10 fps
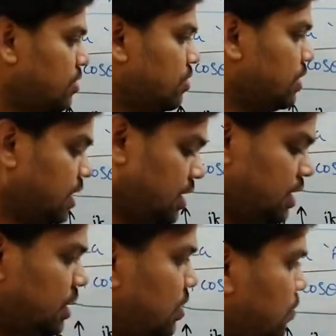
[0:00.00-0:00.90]
Okay,
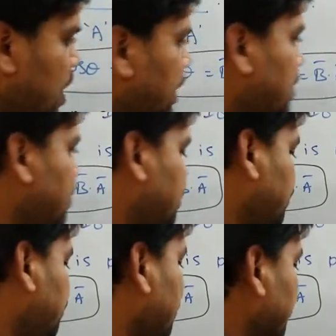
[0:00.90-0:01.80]
now what I will
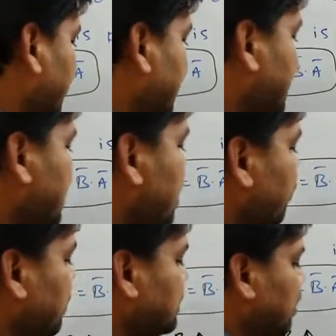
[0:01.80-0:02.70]
do, the area of
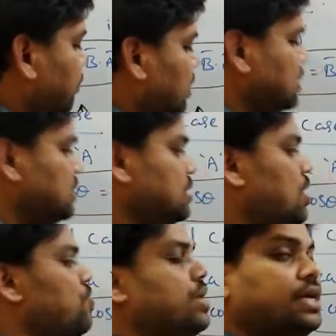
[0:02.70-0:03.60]
the surface is
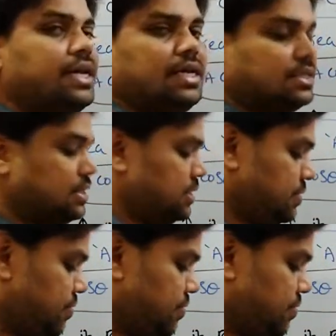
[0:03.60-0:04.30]
now increased